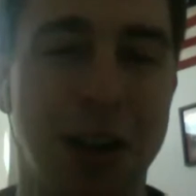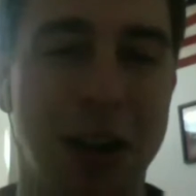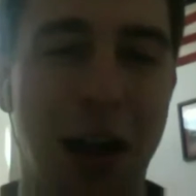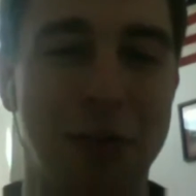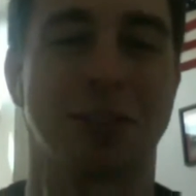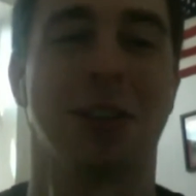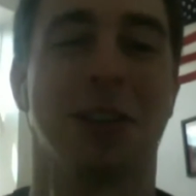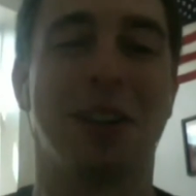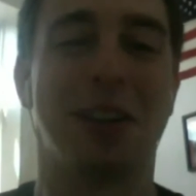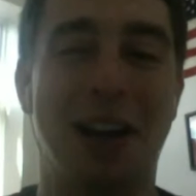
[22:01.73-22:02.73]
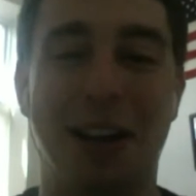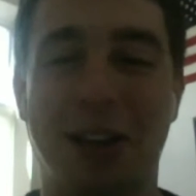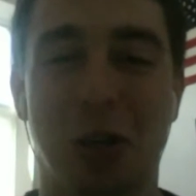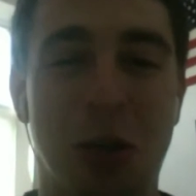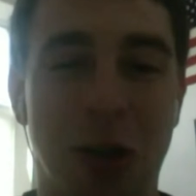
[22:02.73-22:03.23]
obviously, and he has
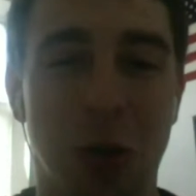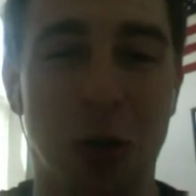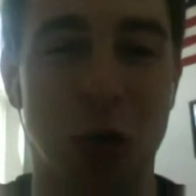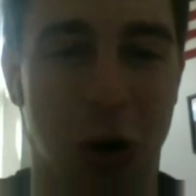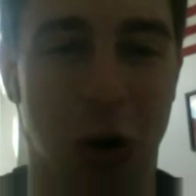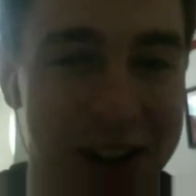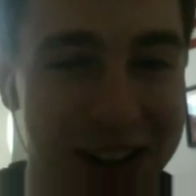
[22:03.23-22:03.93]
no idea who you are.